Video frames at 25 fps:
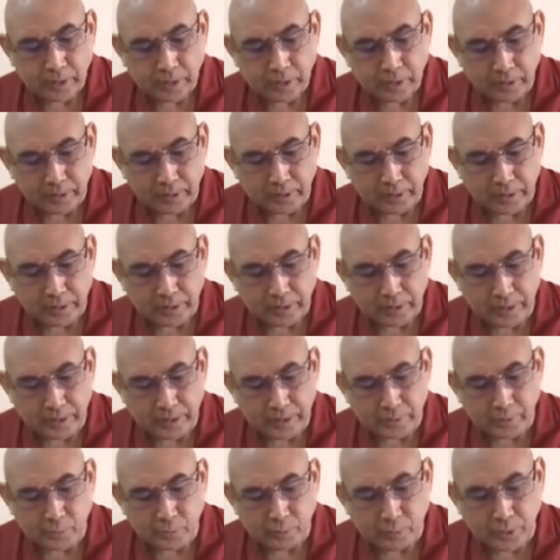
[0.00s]
it
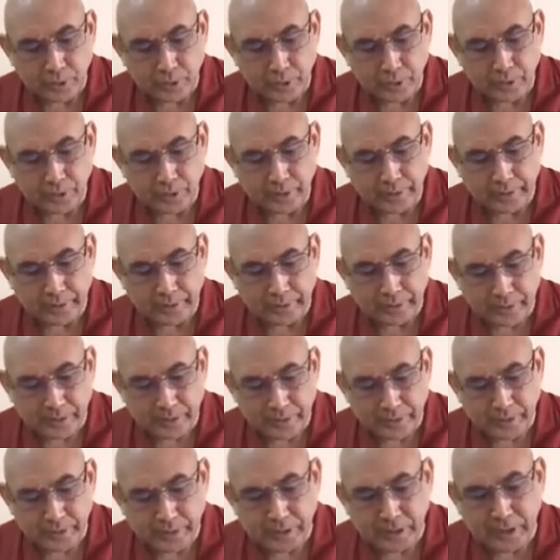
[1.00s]
that which
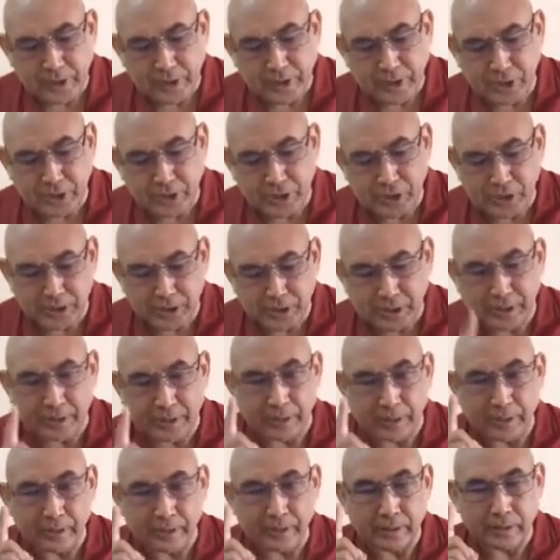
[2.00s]
exists
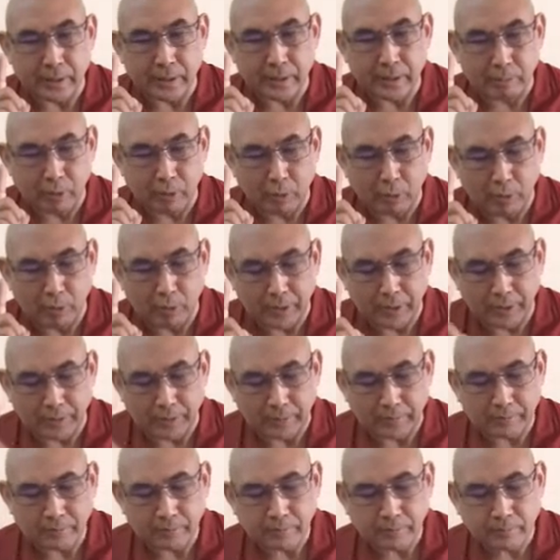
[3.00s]
essentially, number
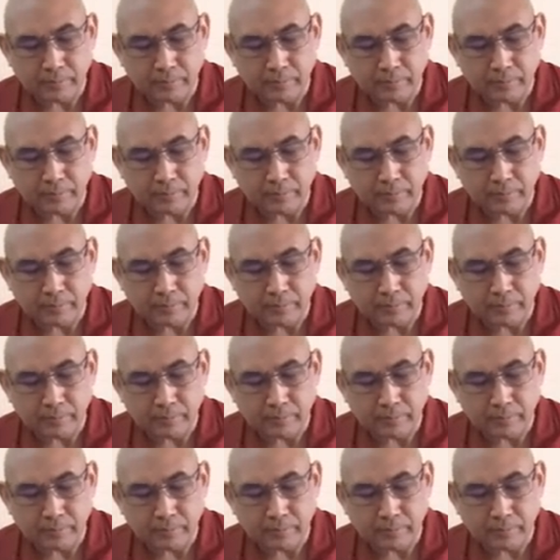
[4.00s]
one,